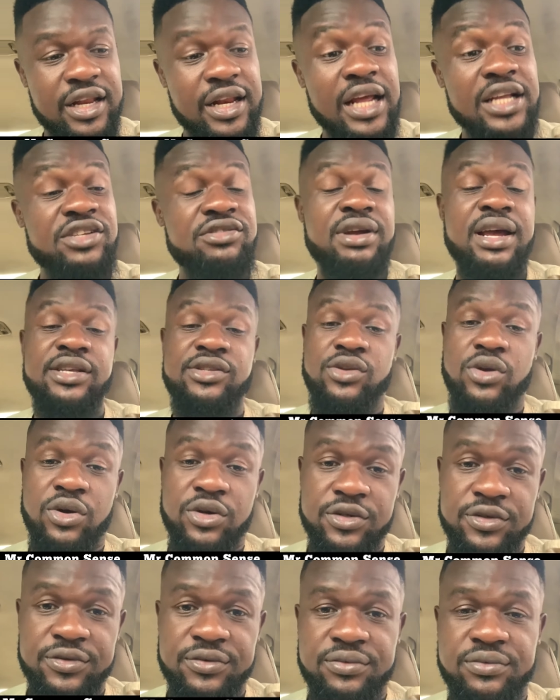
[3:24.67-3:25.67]
Nigeria is
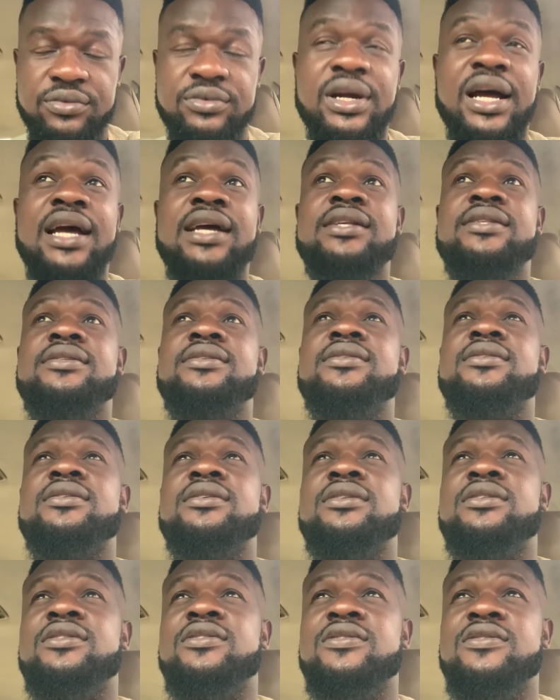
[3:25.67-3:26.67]
gone, right?
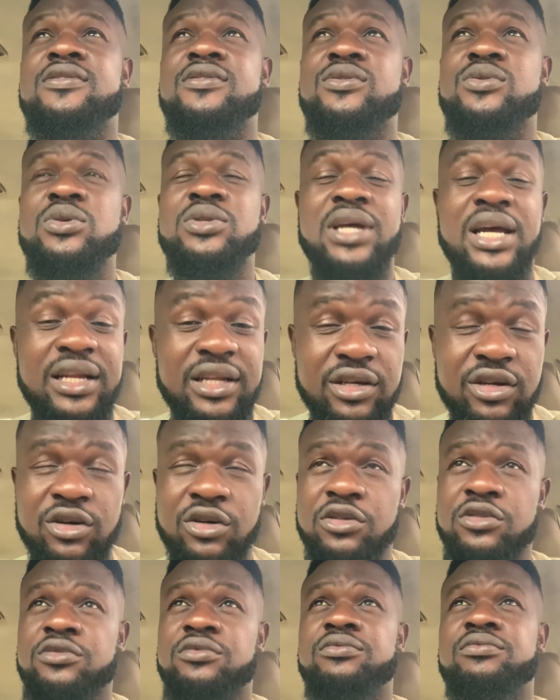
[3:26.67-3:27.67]
It's totally
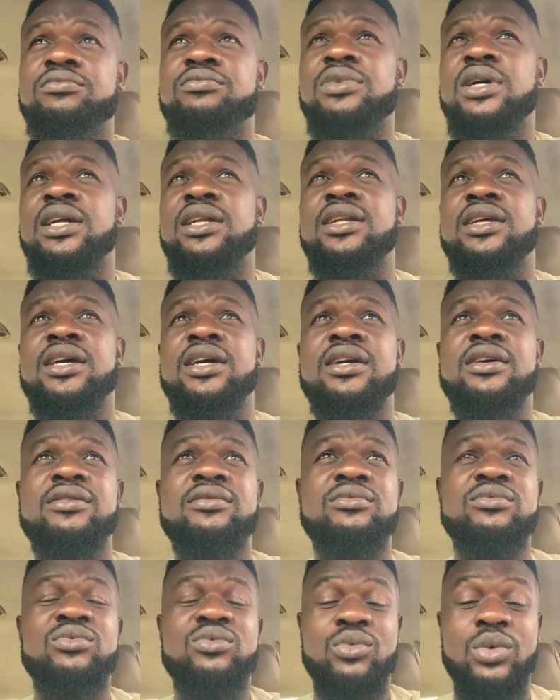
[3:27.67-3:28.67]
gone. And
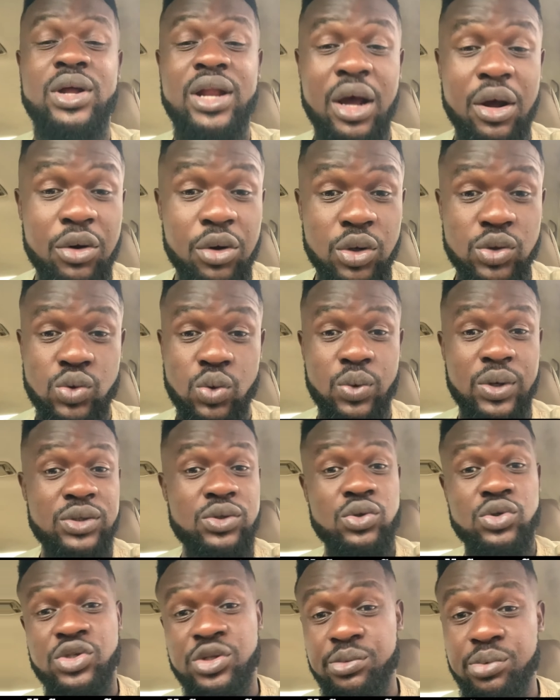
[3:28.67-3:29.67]
then whether or not we want
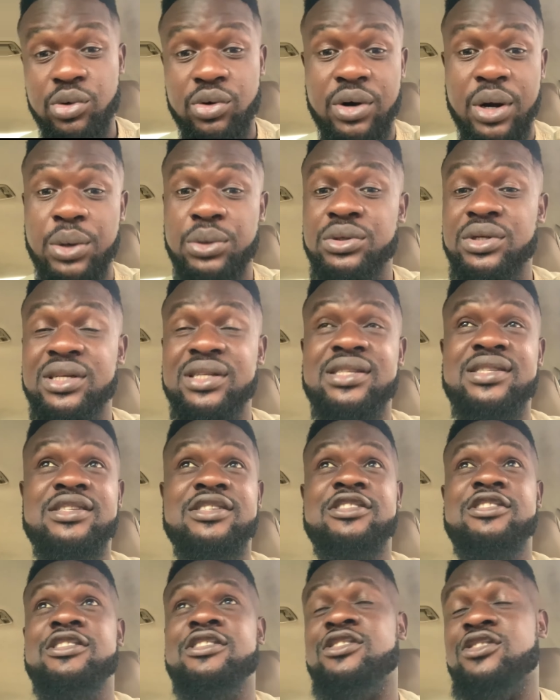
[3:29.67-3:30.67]
to dribble around it
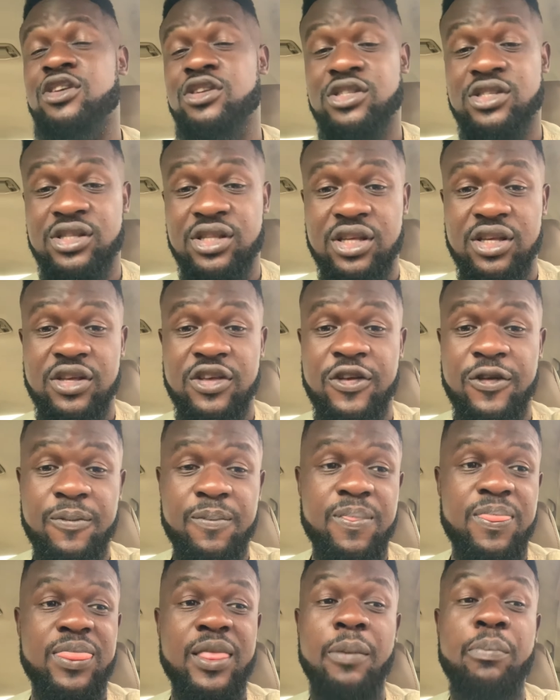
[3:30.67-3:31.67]
is not the,
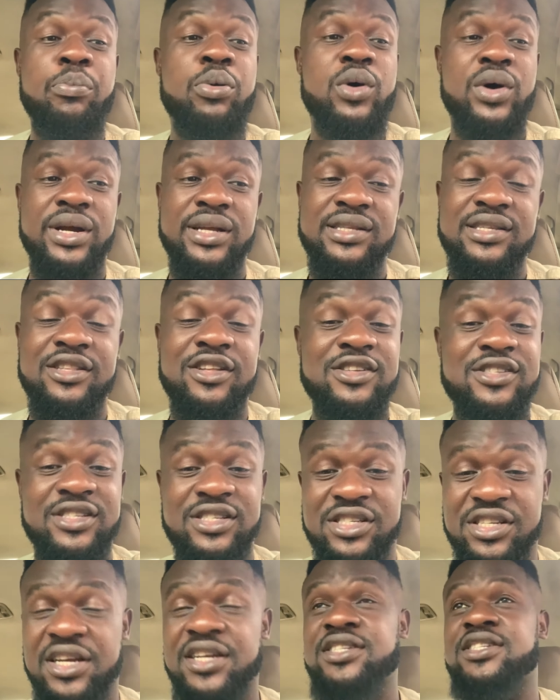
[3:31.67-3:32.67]
the point. It
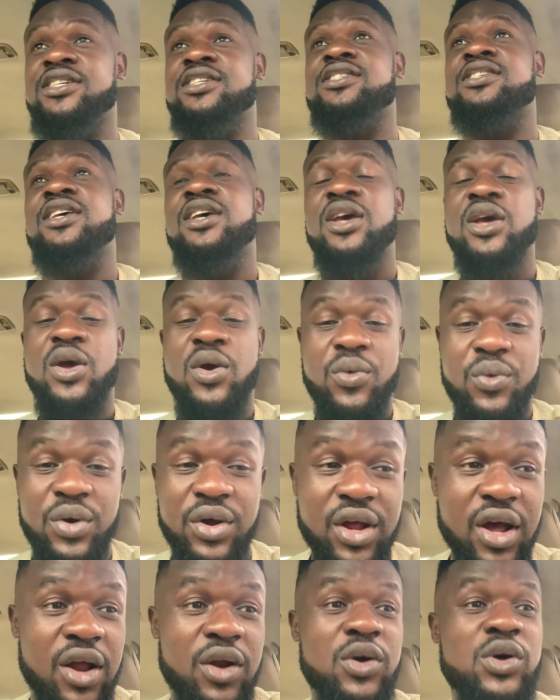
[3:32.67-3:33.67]
doesn't change it.
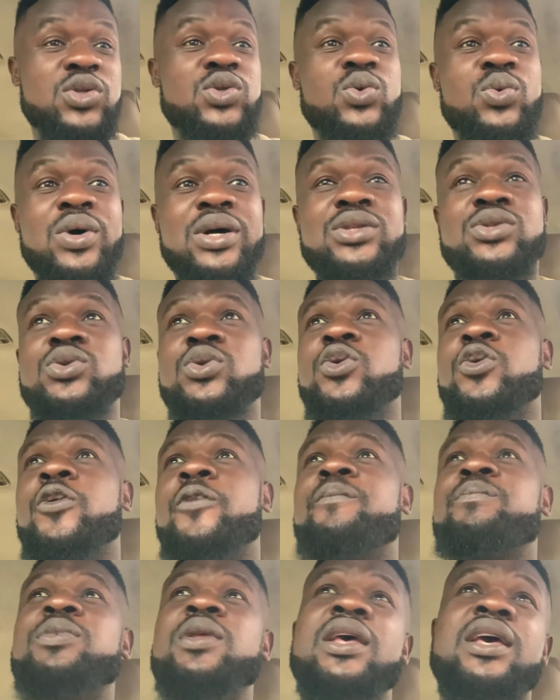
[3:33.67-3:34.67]
Whether or not we want
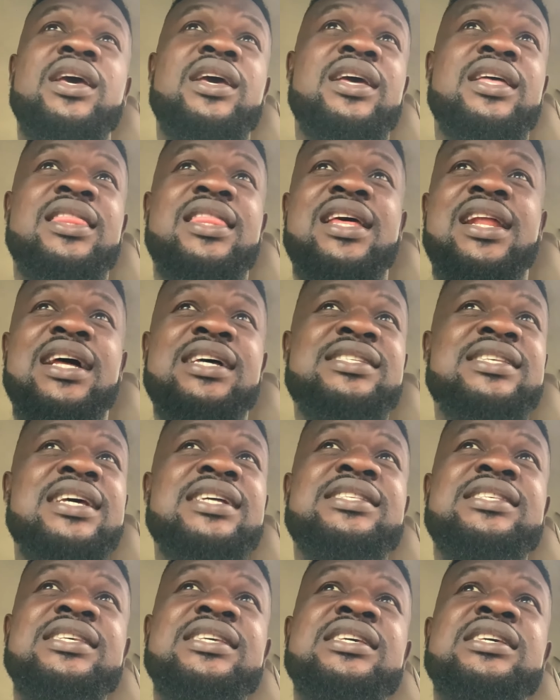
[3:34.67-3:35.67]
to, there are
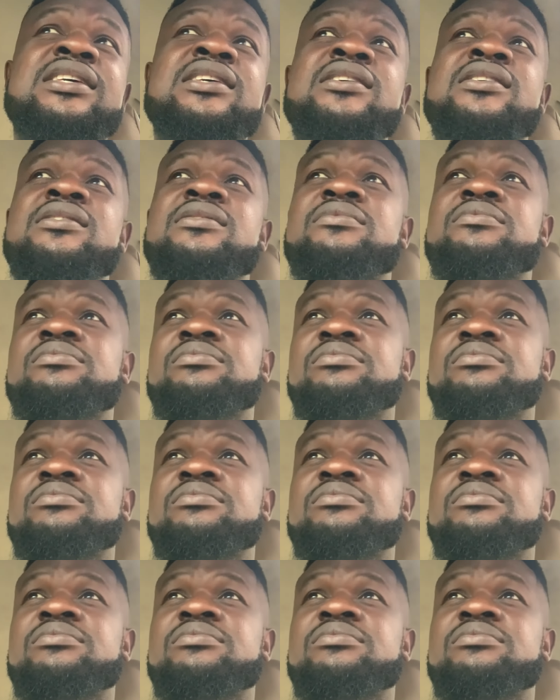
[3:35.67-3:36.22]
certain,